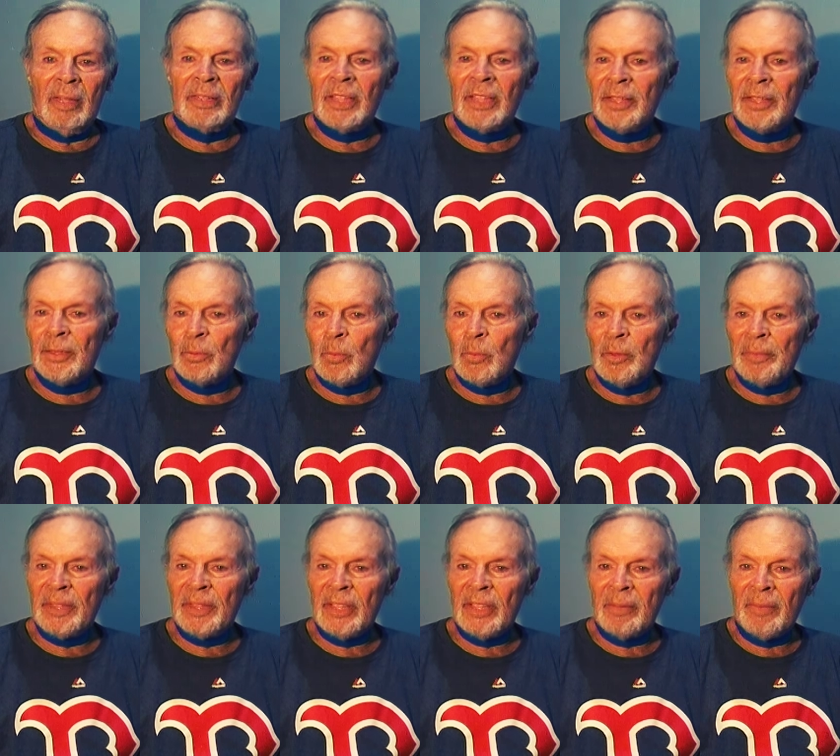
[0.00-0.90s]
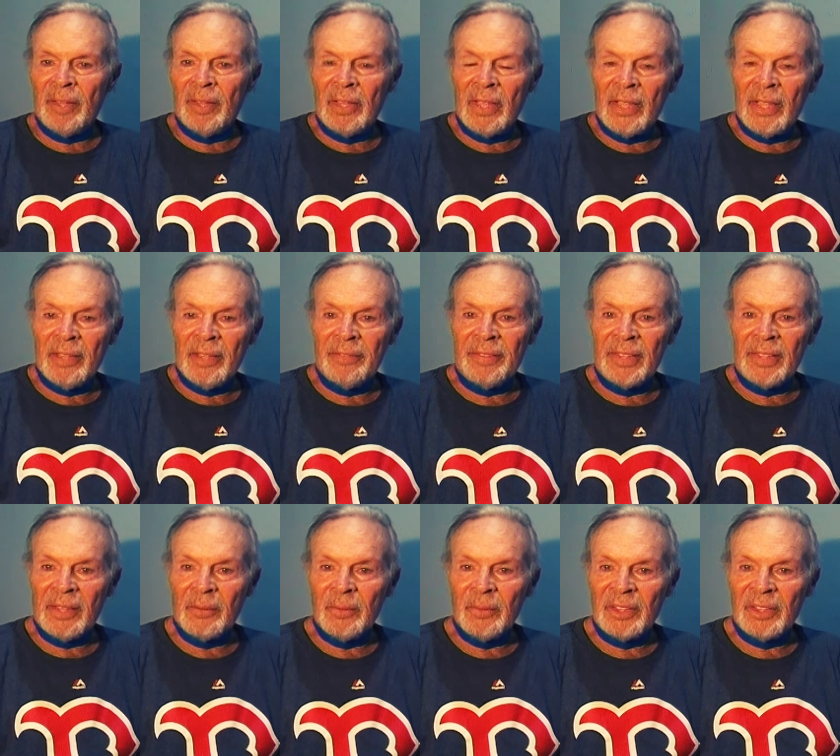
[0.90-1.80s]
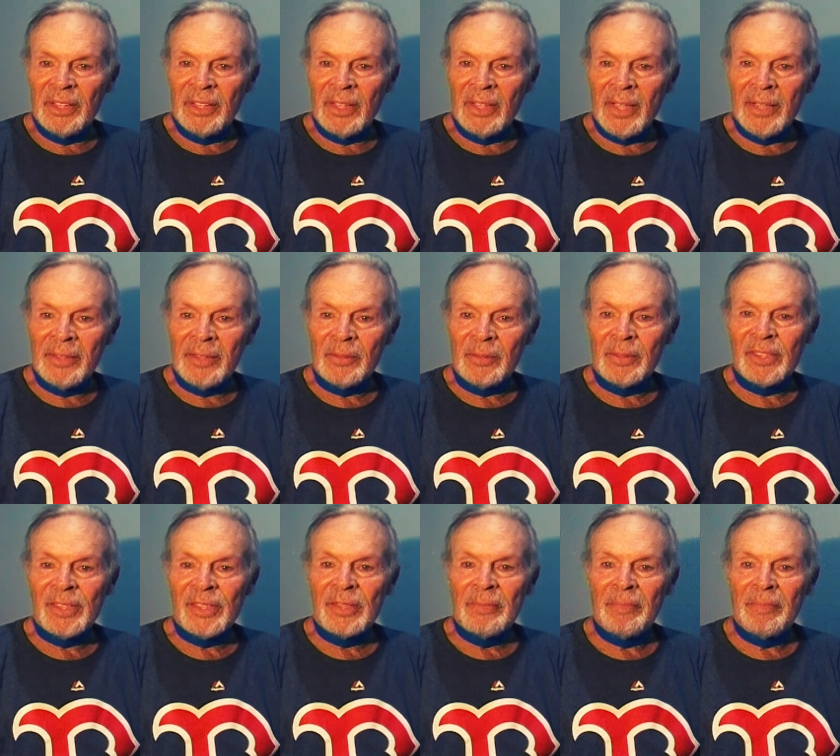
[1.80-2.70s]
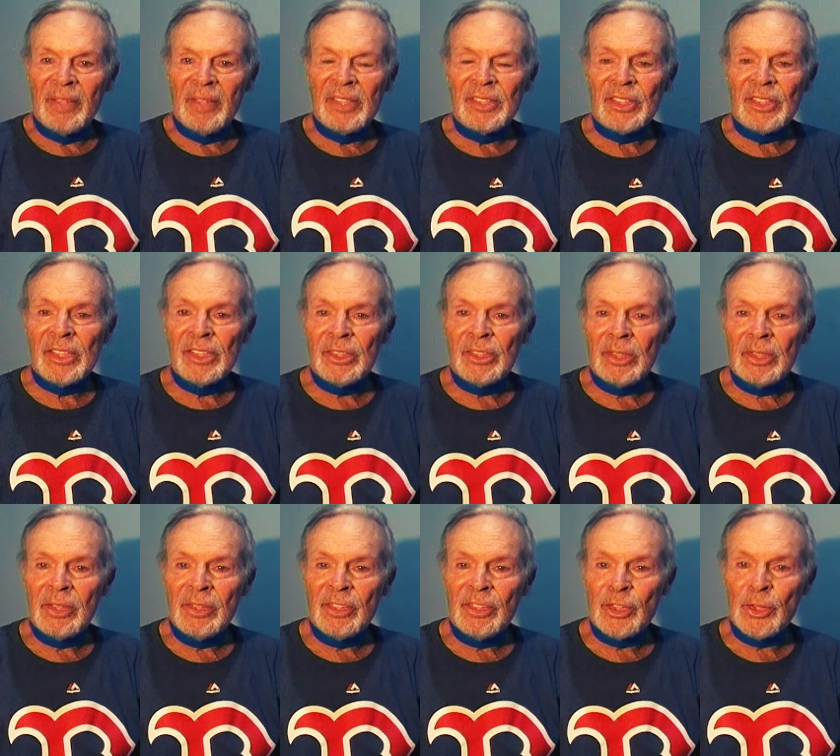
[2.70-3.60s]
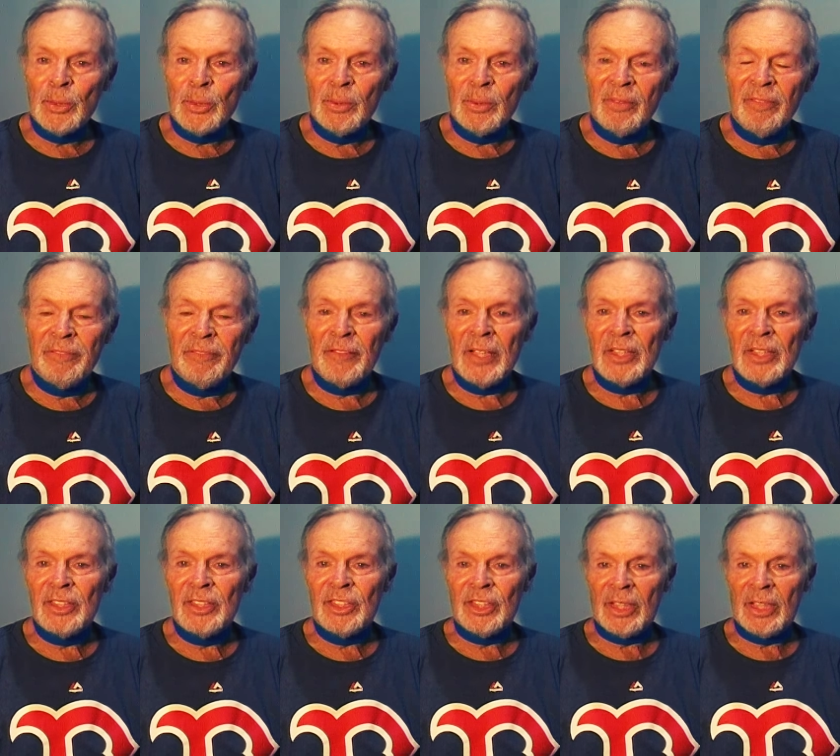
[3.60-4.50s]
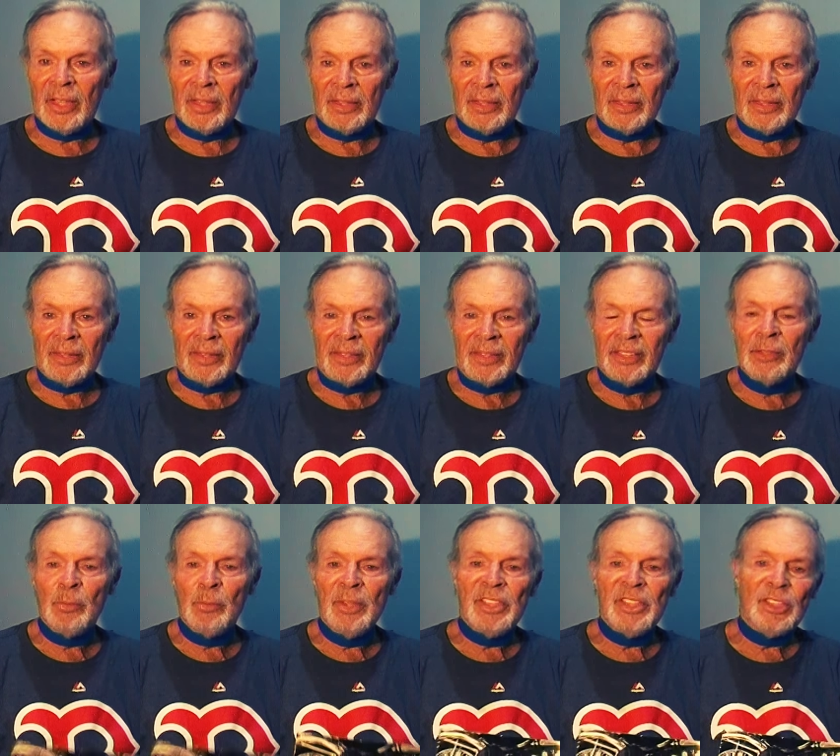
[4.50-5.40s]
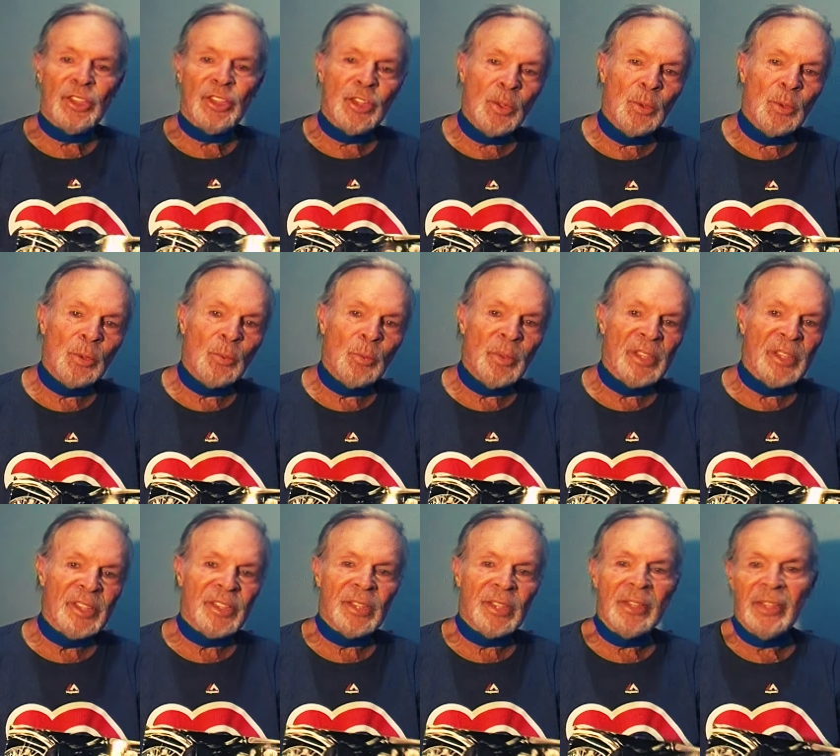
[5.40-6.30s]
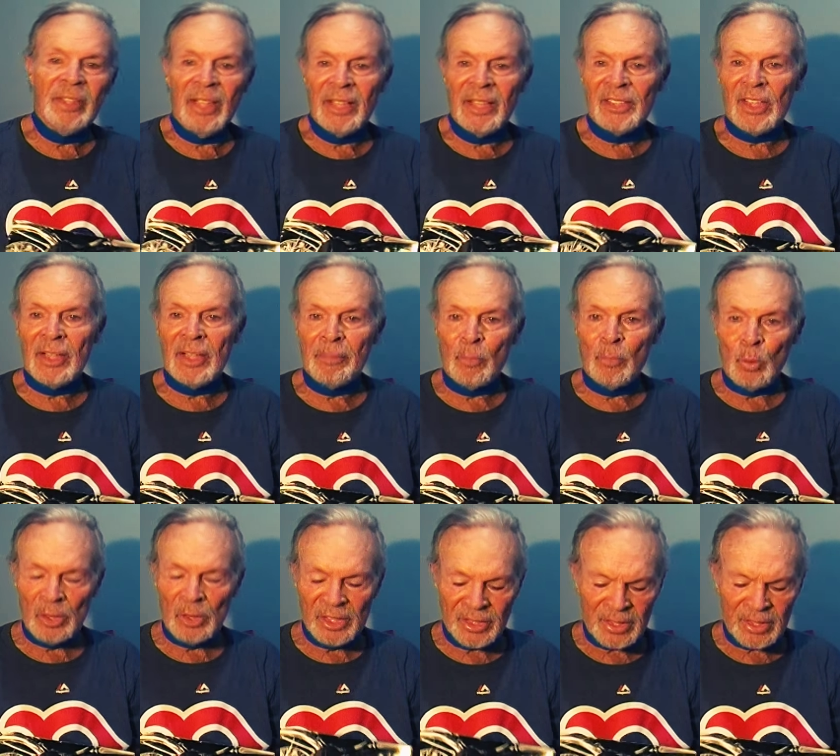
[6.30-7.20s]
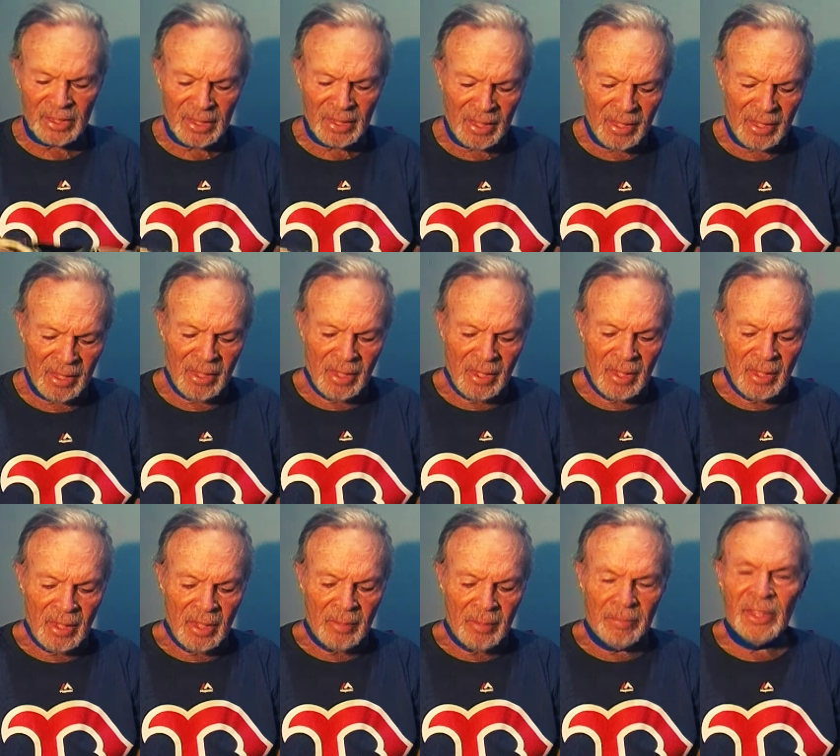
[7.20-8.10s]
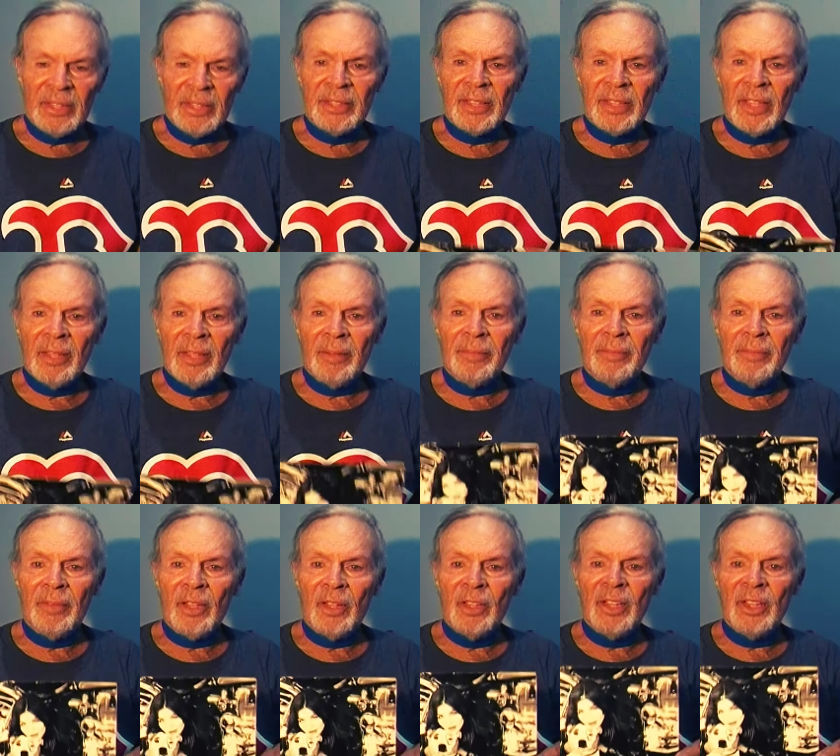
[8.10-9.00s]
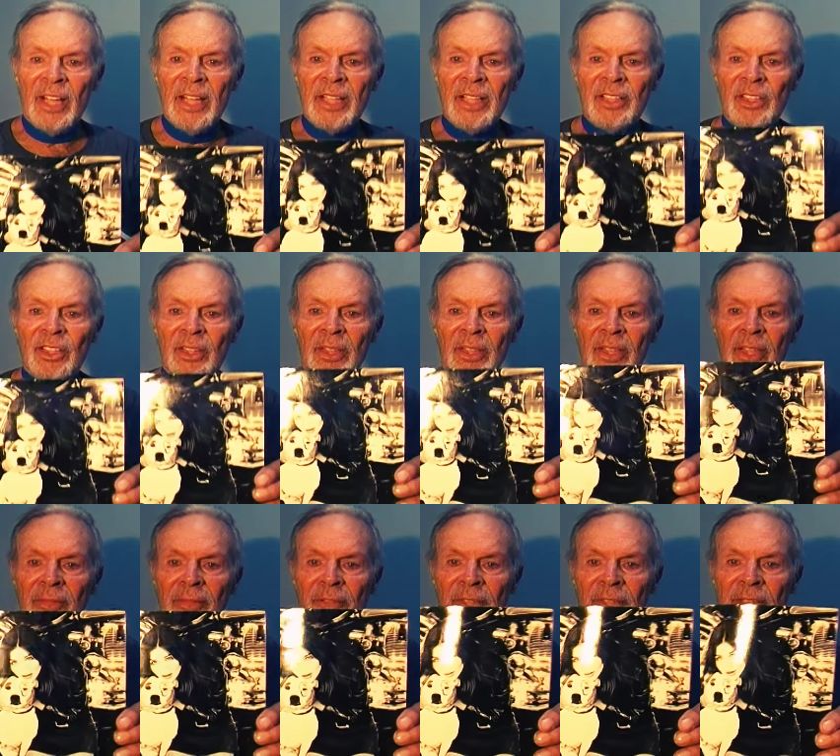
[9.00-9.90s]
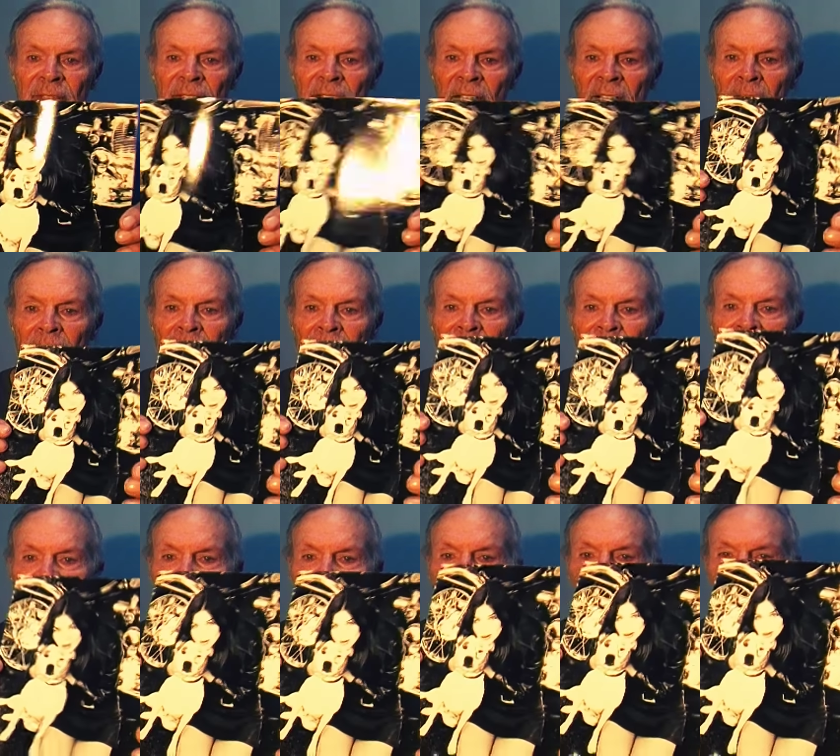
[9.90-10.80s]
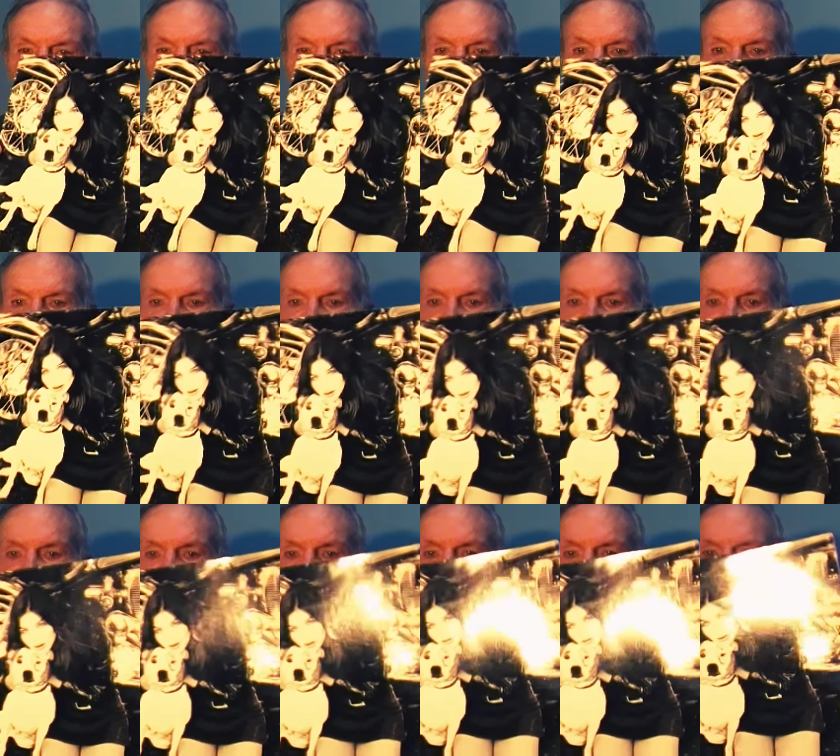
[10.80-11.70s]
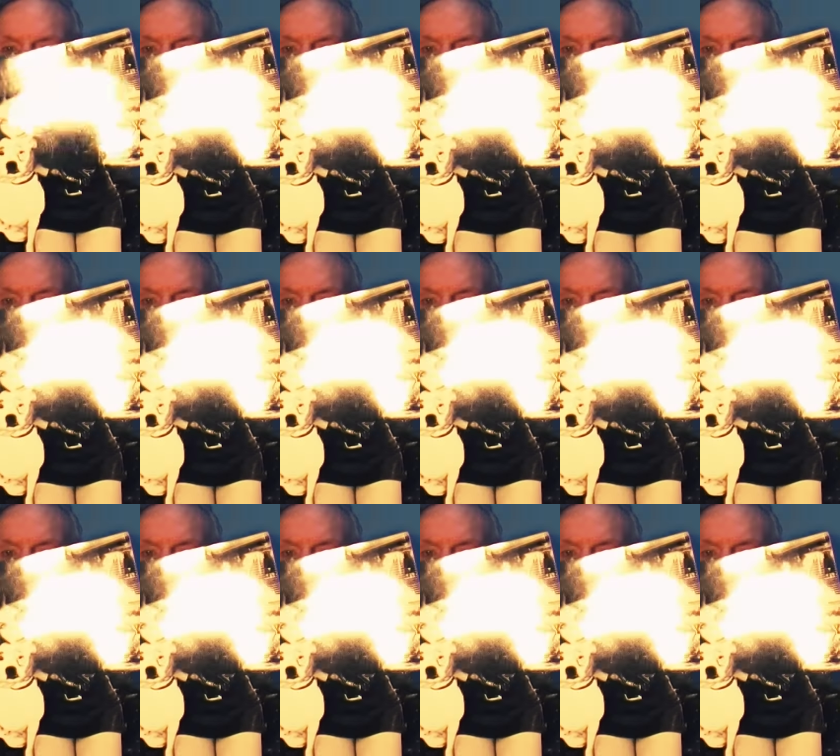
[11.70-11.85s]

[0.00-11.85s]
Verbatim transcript: Another woman in my life that I really liked was my sister June Fairchild. She was June Wilson, as I'm Wilson, but uh, her agent gave her the name Fairchild.